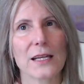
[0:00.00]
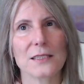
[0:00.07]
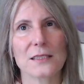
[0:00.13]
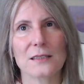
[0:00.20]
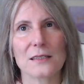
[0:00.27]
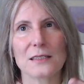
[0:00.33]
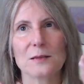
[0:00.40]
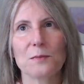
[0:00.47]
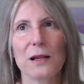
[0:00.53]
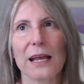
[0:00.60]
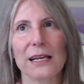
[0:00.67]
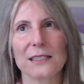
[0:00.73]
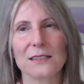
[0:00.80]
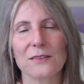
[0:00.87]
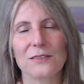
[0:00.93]
into this
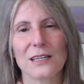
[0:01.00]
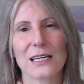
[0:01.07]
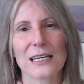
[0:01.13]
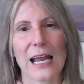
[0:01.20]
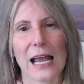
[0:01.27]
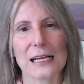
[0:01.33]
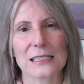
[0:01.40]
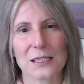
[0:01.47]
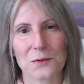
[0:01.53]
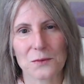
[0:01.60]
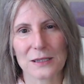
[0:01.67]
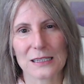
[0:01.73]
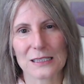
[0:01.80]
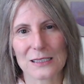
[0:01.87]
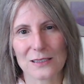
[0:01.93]
place of connecting
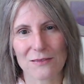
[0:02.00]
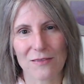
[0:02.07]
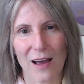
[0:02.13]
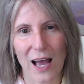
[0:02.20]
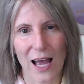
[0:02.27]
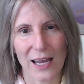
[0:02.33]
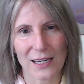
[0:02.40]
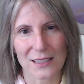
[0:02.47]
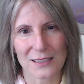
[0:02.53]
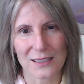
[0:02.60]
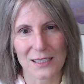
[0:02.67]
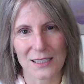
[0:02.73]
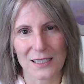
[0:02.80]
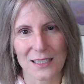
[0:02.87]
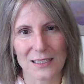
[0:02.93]
with the divine
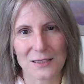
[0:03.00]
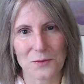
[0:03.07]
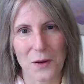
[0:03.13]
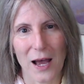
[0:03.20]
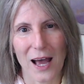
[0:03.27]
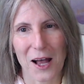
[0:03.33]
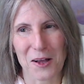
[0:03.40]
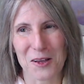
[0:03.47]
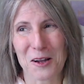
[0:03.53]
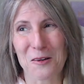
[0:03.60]
as well.